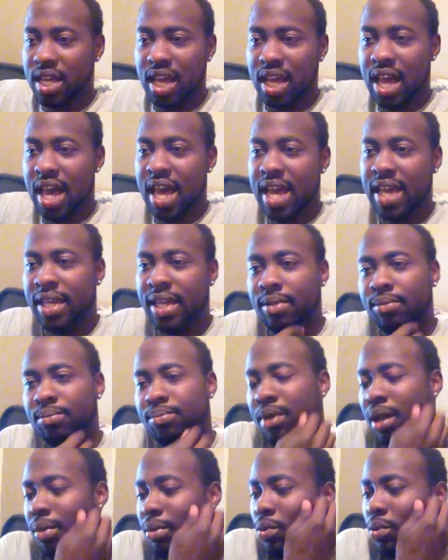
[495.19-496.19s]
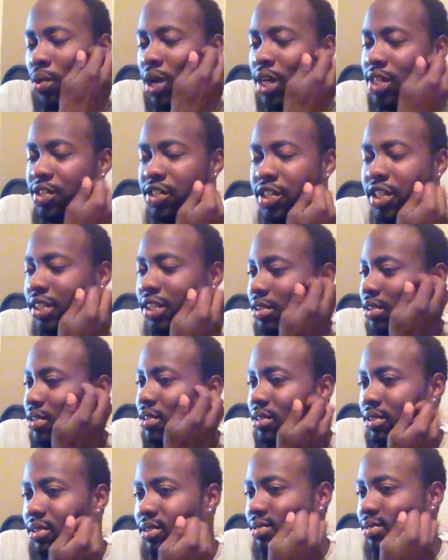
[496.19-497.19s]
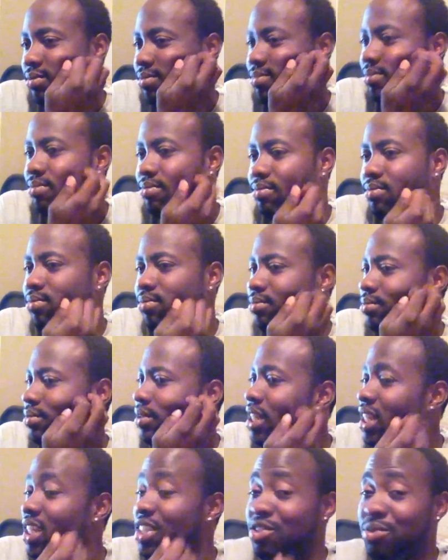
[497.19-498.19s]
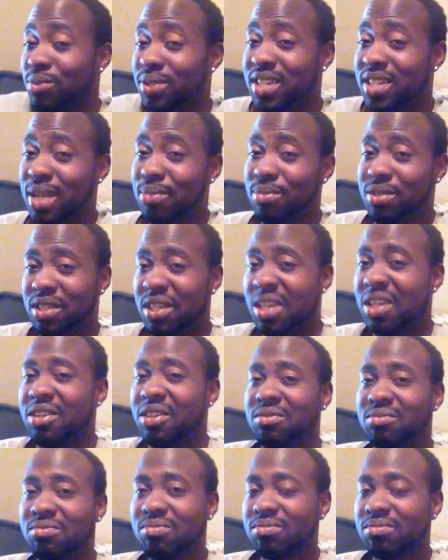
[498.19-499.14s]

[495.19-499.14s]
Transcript: I probably watch it at least 3 times a year.